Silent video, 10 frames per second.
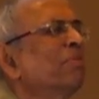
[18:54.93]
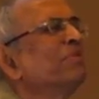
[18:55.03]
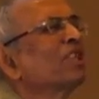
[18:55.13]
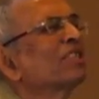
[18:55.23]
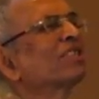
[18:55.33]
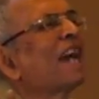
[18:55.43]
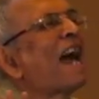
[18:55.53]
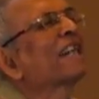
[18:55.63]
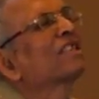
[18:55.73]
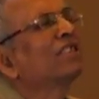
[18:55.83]
just
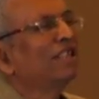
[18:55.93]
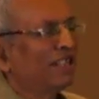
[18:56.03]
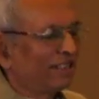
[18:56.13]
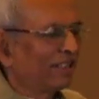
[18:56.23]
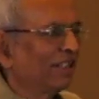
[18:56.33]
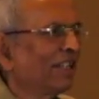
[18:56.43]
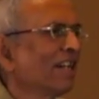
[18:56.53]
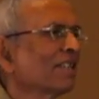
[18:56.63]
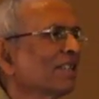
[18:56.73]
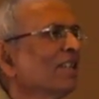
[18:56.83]
accidental. They
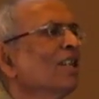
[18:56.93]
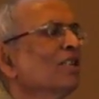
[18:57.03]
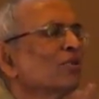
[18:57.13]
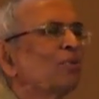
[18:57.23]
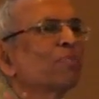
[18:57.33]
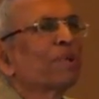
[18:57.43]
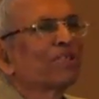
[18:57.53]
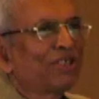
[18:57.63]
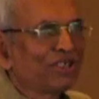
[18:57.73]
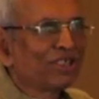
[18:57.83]
are
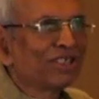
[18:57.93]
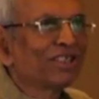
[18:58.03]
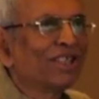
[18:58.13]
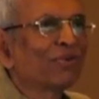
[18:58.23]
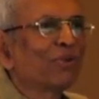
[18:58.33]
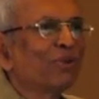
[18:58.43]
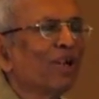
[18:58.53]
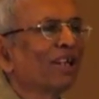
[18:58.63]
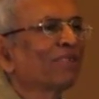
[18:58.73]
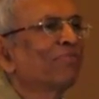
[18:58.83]
superstitions. They could
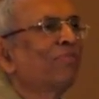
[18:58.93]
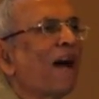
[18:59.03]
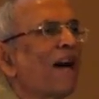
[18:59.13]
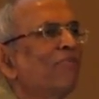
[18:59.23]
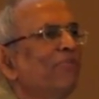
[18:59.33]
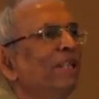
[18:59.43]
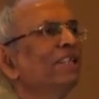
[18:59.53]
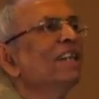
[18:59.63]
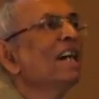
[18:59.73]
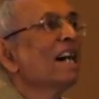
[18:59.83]
not have
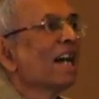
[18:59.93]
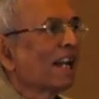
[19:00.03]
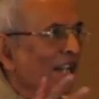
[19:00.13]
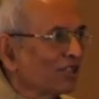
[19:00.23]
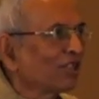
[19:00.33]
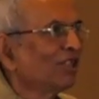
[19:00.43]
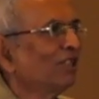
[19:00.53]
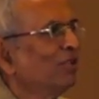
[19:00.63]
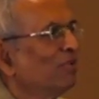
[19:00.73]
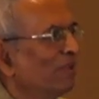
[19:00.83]
been rational
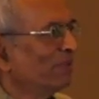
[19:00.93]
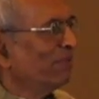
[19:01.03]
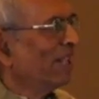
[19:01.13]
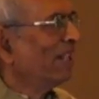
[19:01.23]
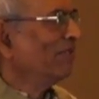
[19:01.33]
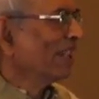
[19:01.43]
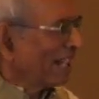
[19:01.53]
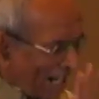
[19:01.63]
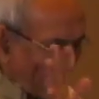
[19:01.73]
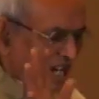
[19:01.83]
human behavior.
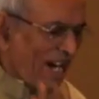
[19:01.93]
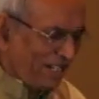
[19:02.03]
And I